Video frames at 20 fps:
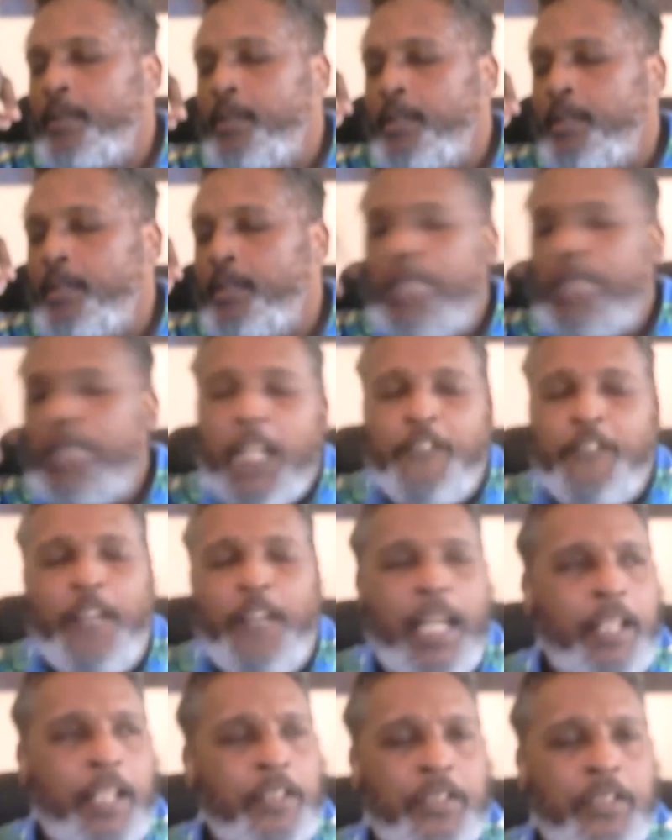
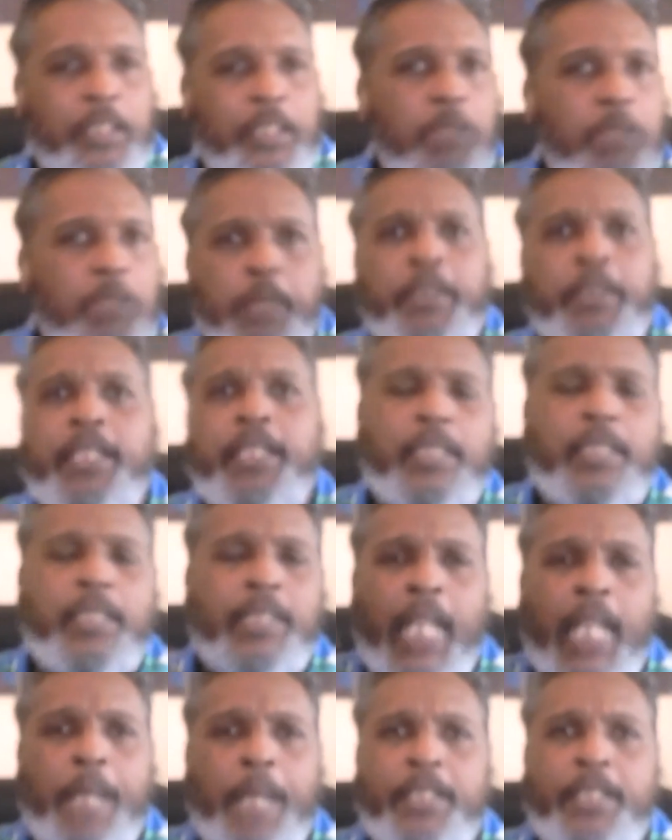sapphires and rubies and
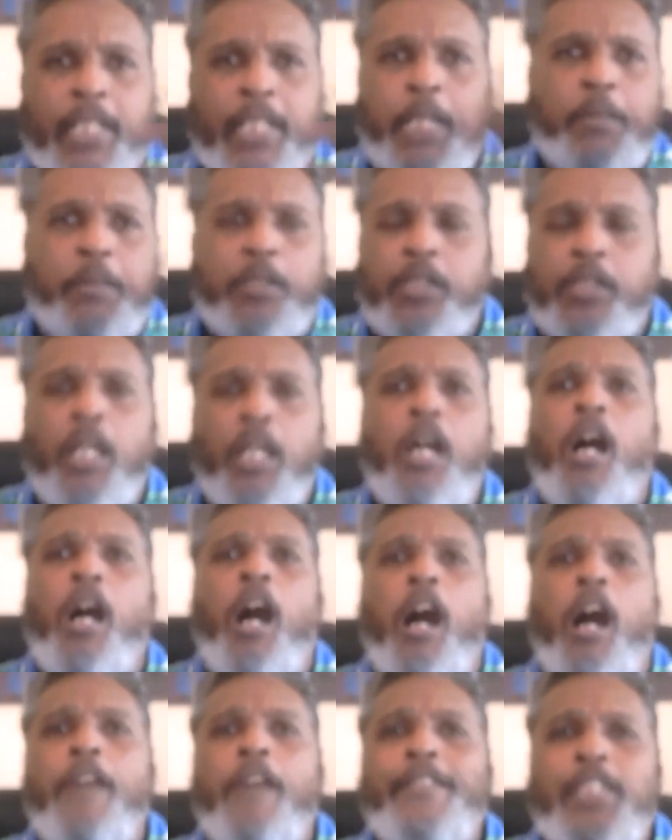diamonds and emeralds,
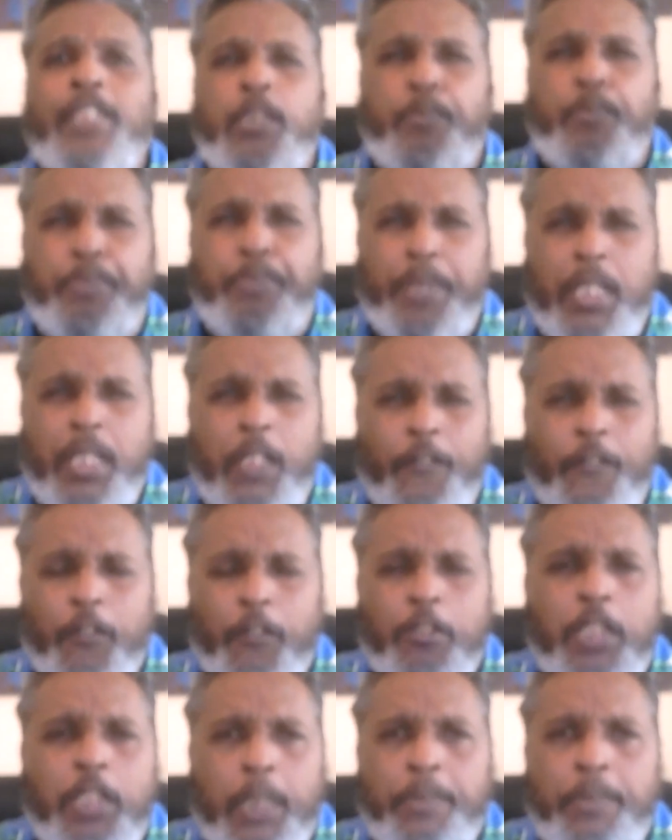all these beautiful
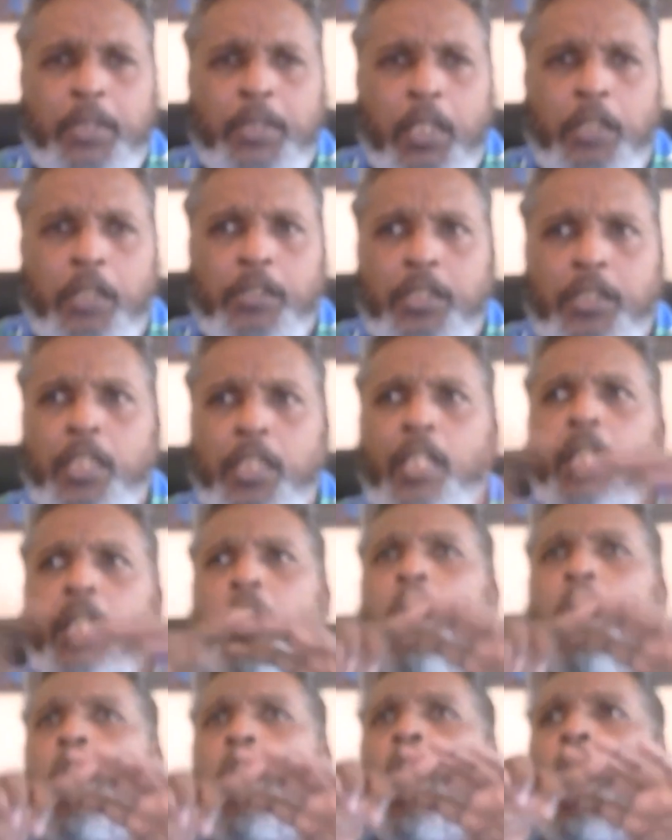gemstones
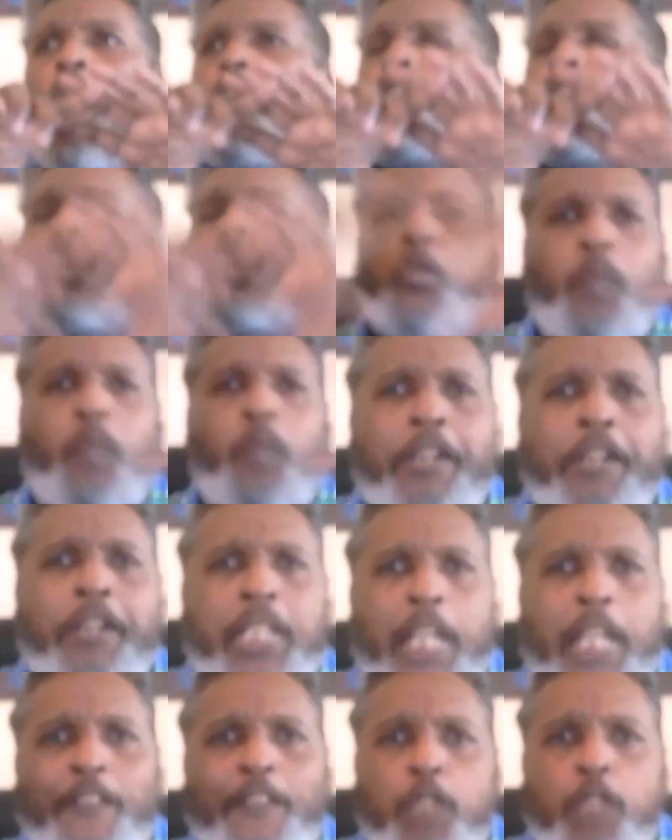are surrounding
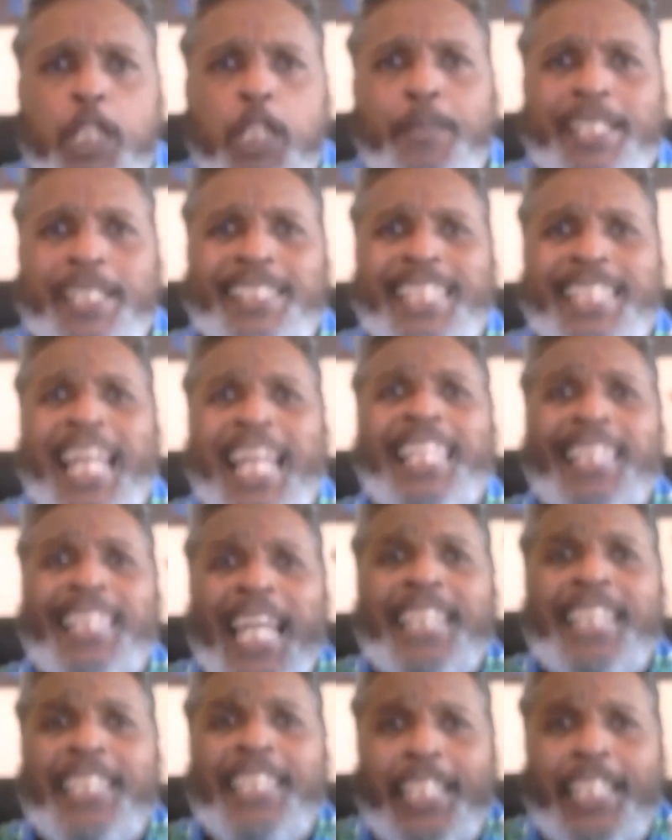heaven, which means that
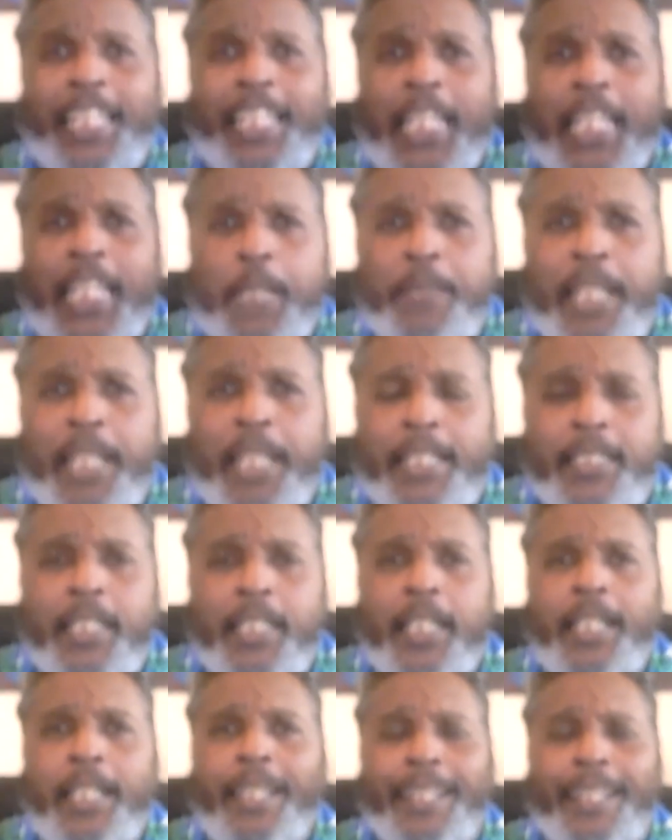light that it emanates,
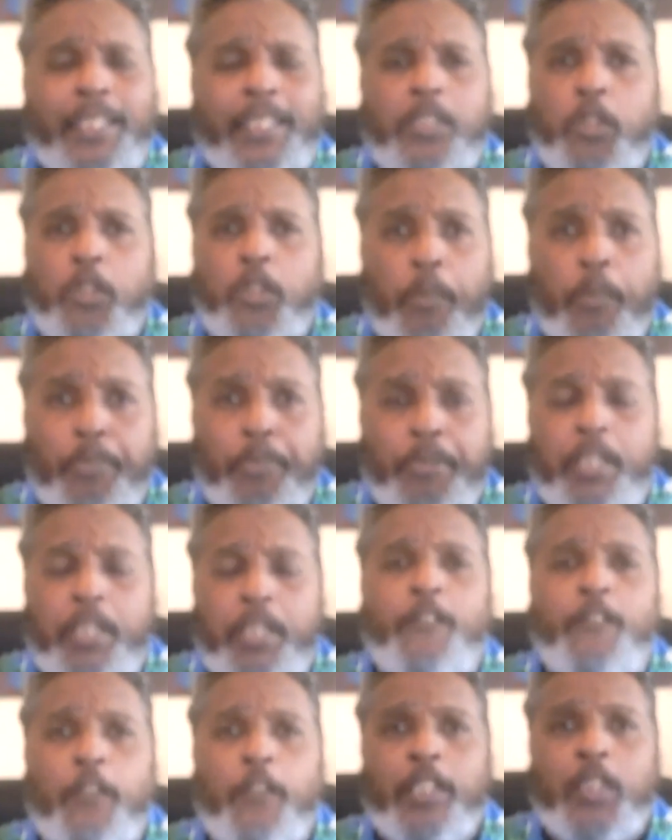it's so
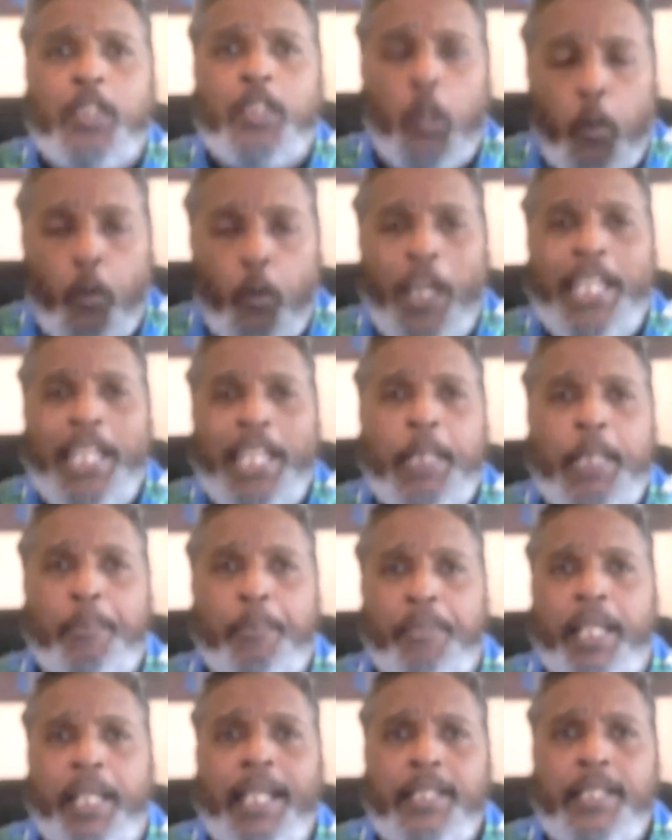beautiful. It's a radiant
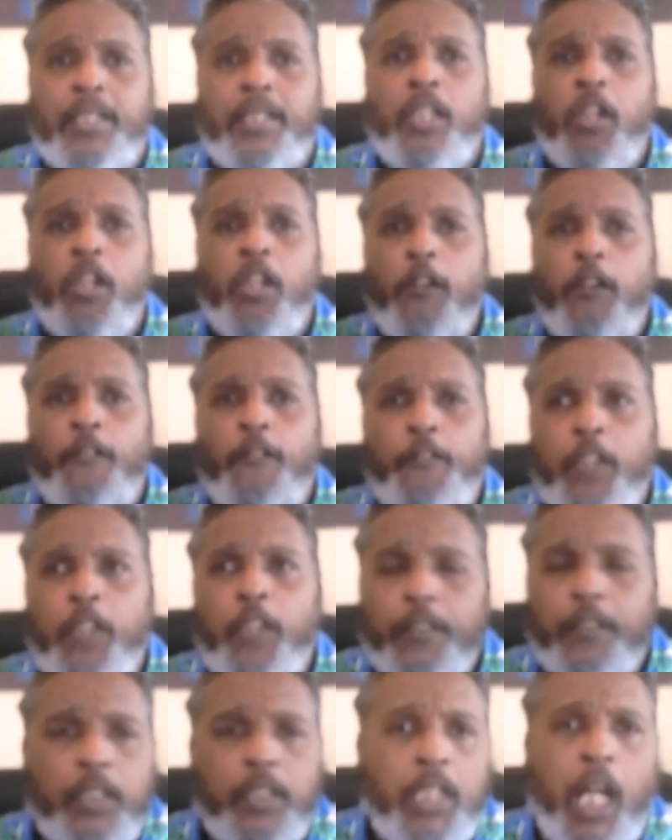place full
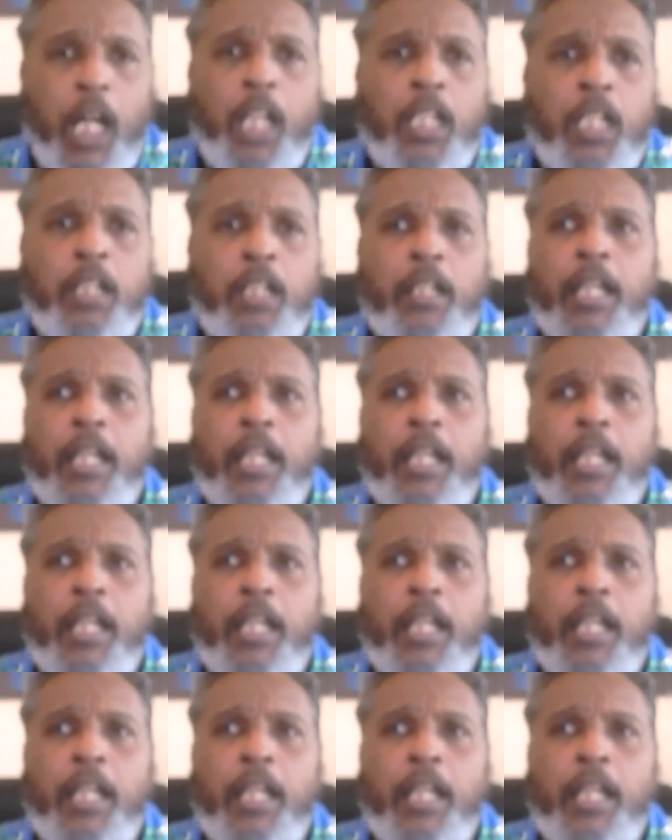of color